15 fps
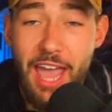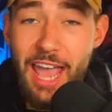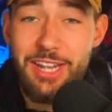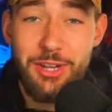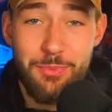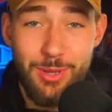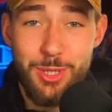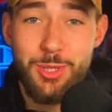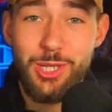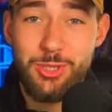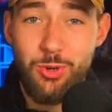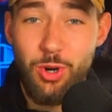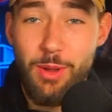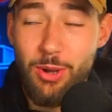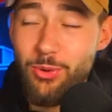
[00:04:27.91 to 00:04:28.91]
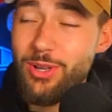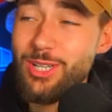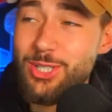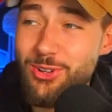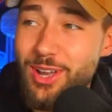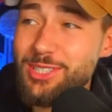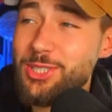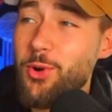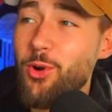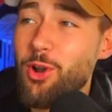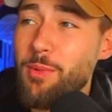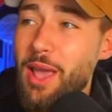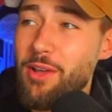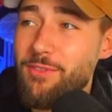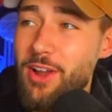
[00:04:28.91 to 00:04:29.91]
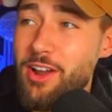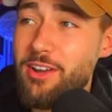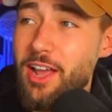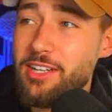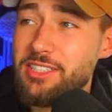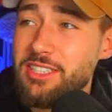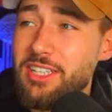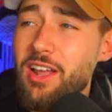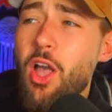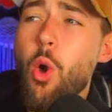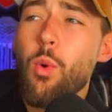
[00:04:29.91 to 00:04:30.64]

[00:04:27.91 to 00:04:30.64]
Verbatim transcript: Did we address quarterback? We addressed quarterback very nicely.